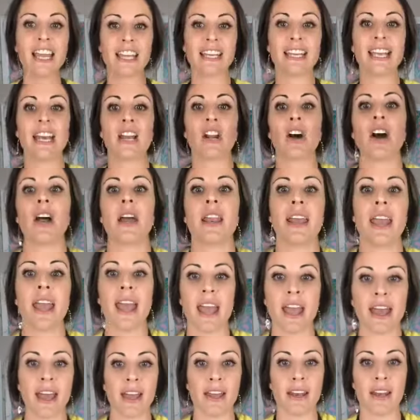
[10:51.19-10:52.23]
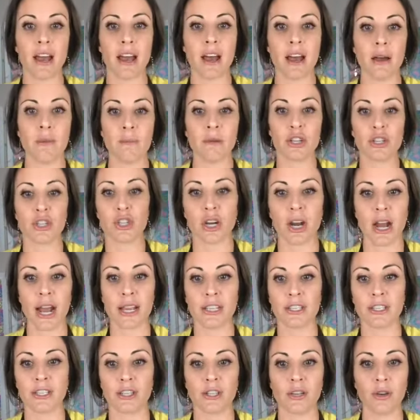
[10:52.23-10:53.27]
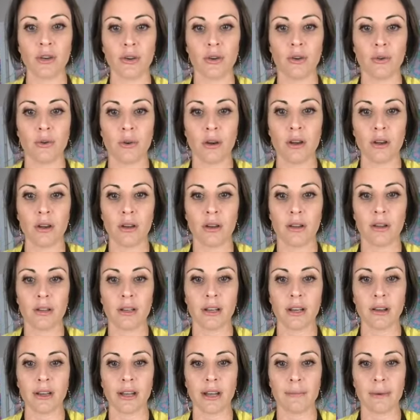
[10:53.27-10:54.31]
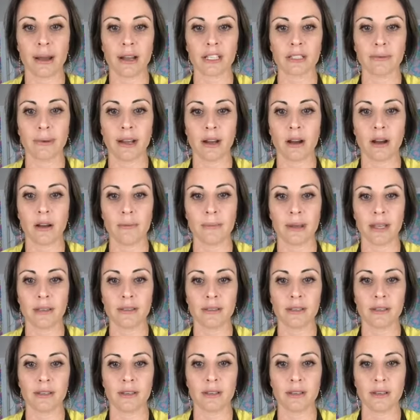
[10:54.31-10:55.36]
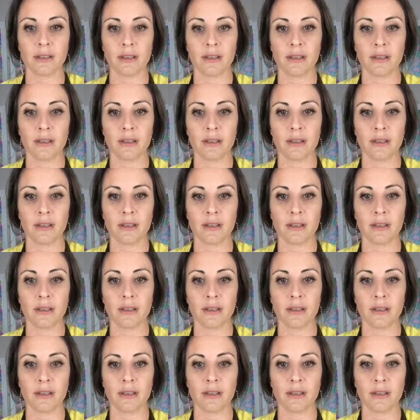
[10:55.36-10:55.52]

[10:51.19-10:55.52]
Get on and try to, now I'll get back to my comments,